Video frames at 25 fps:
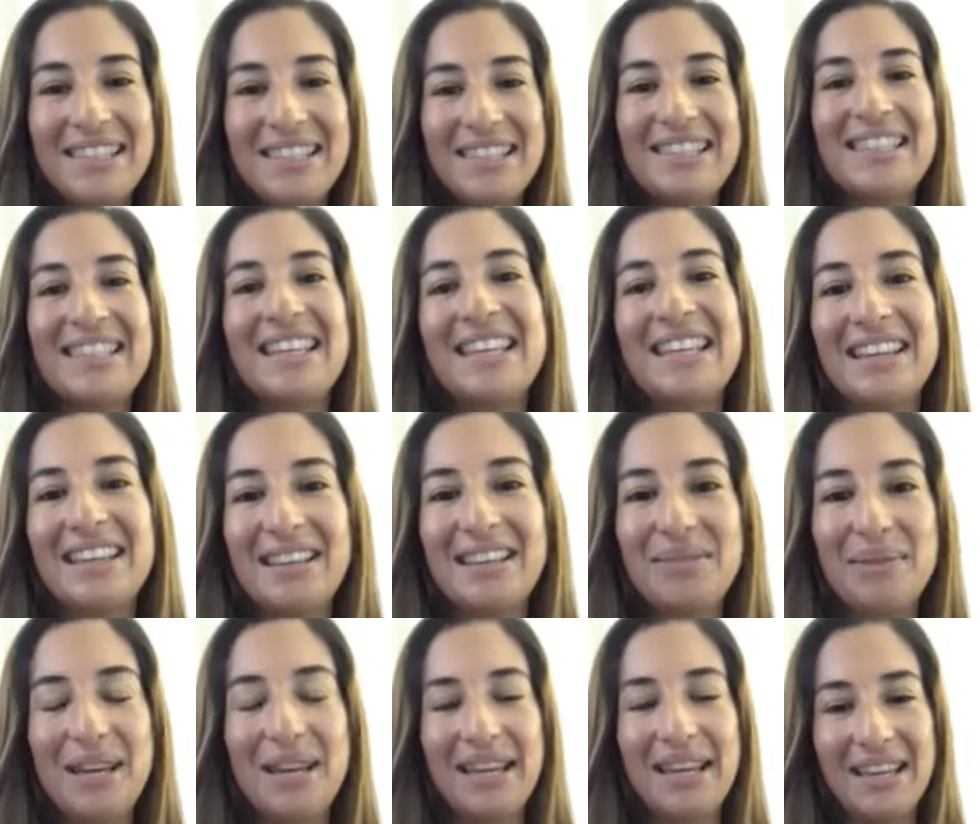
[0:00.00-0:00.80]
see in
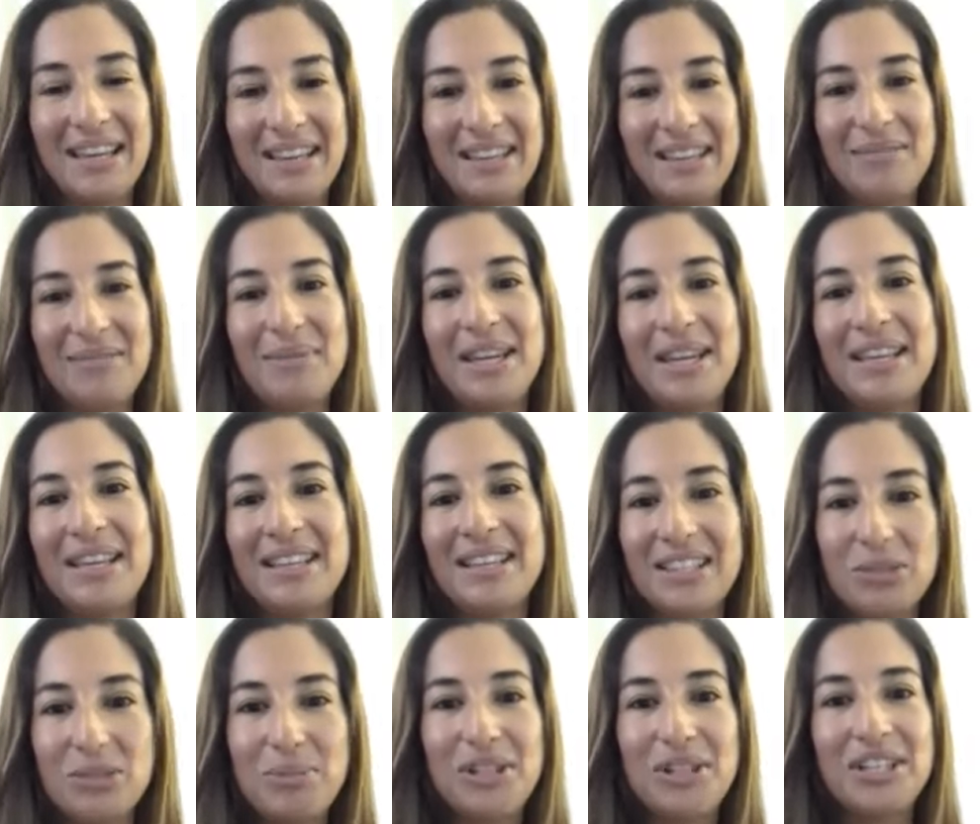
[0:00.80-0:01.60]
my
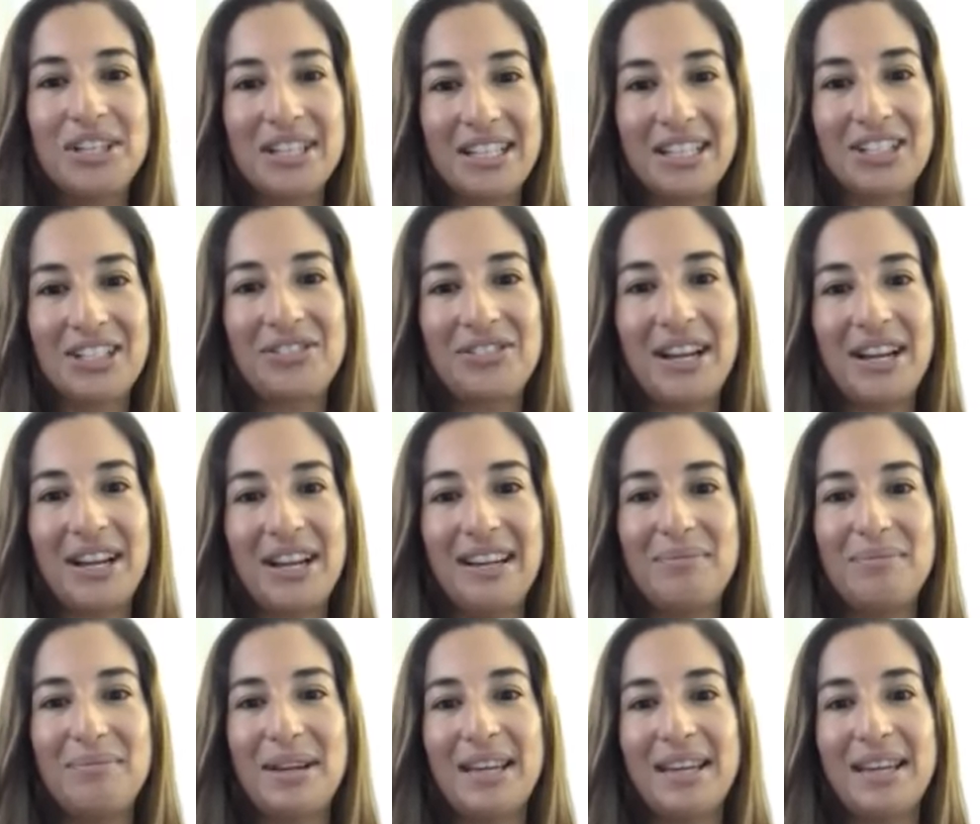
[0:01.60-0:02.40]
experience, right,
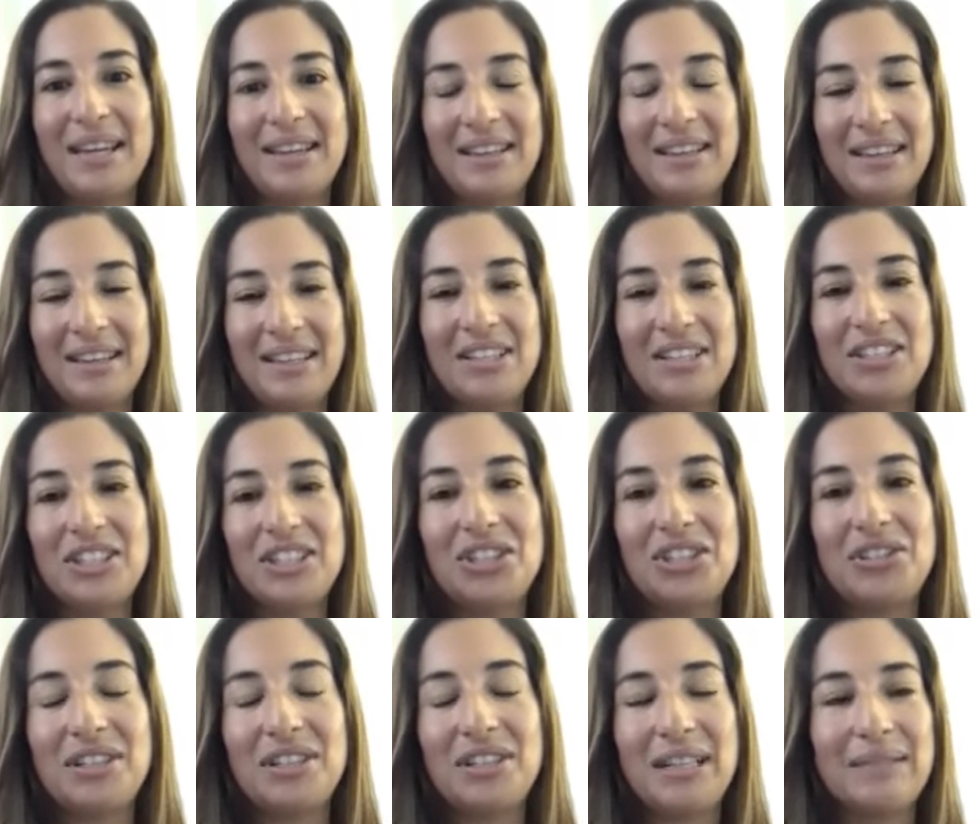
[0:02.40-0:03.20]
in my
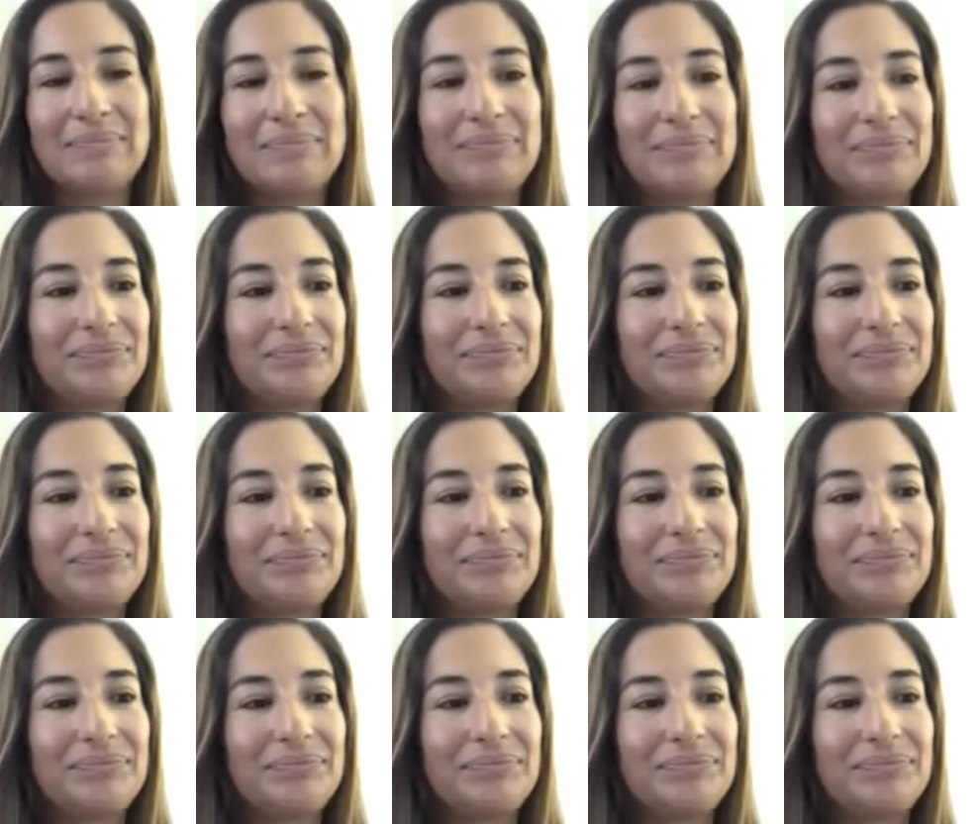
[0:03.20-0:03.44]
industry,